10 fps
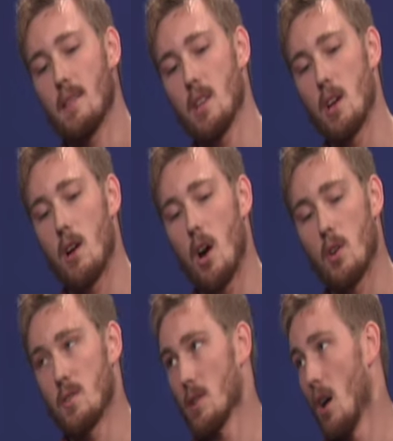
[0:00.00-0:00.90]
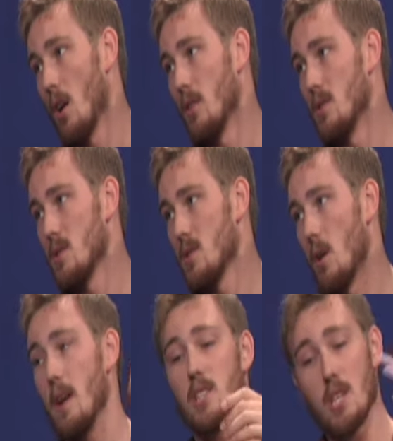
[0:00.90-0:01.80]
the Honors College, so
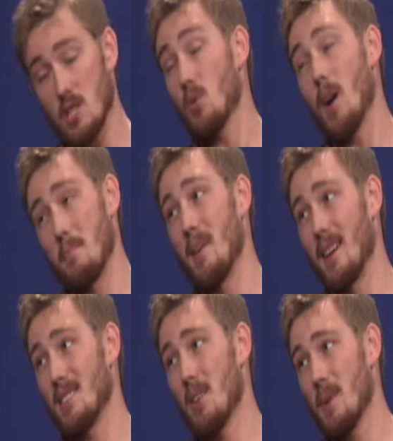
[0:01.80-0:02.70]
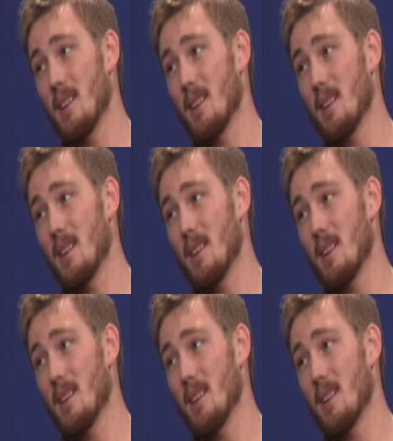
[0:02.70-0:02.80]
it's quite big. So we can,